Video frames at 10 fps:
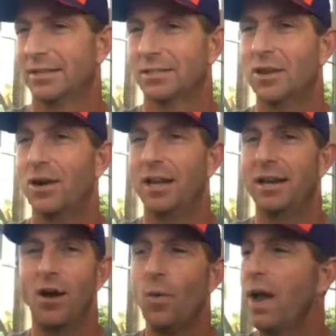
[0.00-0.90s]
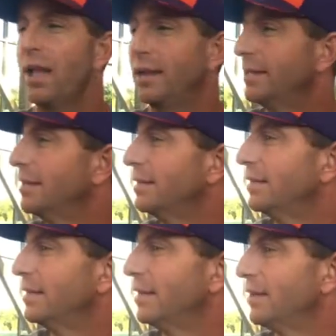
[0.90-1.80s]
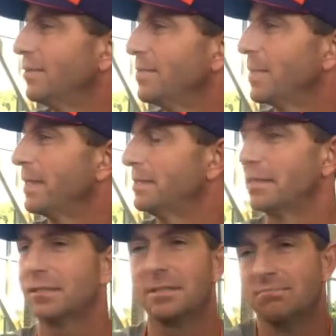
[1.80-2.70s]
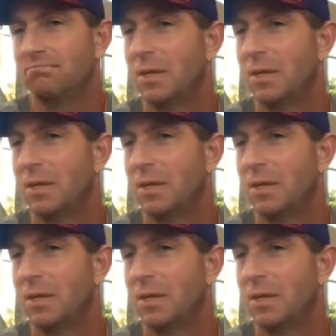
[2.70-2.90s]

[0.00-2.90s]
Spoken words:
Saw it in 08. You know. It's